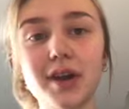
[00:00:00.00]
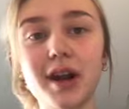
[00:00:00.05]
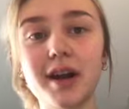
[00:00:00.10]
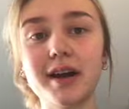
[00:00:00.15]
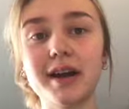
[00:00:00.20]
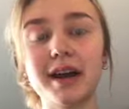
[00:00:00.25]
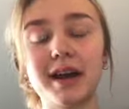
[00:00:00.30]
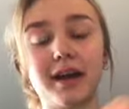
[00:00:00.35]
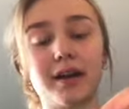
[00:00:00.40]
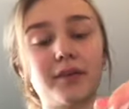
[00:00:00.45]

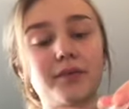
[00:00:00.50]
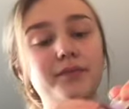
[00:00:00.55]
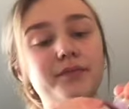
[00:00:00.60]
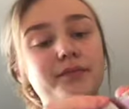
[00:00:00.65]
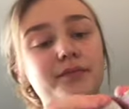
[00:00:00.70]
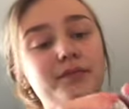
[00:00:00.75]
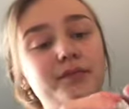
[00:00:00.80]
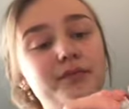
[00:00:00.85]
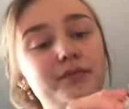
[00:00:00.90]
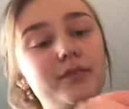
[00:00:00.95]
Okay,
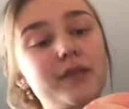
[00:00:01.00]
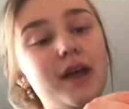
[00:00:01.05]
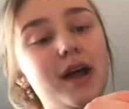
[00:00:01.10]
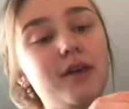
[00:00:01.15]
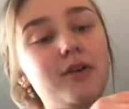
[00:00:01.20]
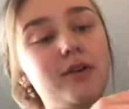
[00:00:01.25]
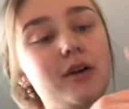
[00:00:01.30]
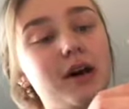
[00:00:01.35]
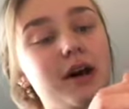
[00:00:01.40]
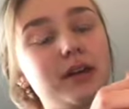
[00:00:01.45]

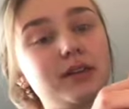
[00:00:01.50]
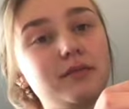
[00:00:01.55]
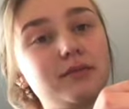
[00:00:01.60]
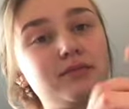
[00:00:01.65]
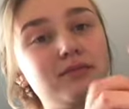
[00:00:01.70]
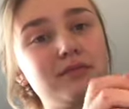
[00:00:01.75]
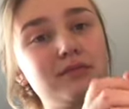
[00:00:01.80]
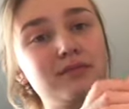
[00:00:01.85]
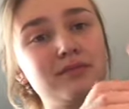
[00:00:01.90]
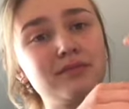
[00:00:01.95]
now I,
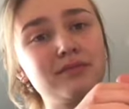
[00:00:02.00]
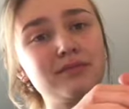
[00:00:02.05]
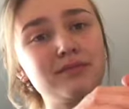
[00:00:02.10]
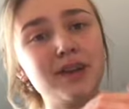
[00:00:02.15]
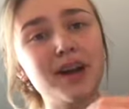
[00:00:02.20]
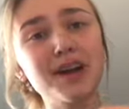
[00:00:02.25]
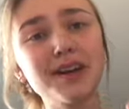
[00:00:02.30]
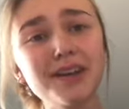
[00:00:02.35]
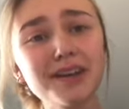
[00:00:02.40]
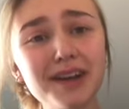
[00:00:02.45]

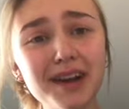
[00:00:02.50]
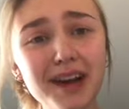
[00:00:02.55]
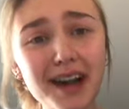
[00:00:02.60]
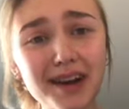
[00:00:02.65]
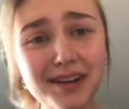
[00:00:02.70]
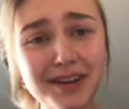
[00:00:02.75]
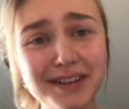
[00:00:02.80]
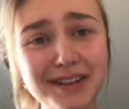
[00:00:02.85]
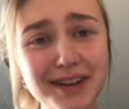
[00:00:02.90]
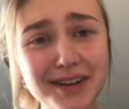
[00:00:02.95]
I don't know how
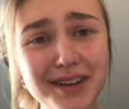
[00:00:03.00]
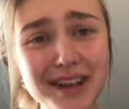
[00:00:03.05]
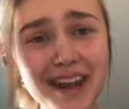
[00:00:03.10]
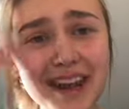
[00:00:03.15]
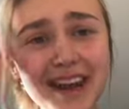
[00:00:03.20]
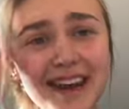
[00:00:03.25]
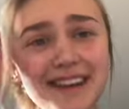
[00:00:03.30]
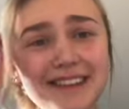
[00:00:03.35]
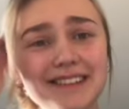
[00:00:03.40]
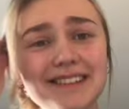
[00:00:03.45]
you do
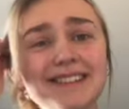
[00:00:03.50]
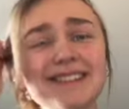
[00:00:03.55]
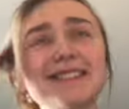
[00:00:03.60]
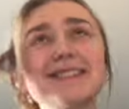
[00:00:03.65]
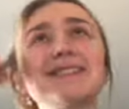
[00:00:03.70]
this.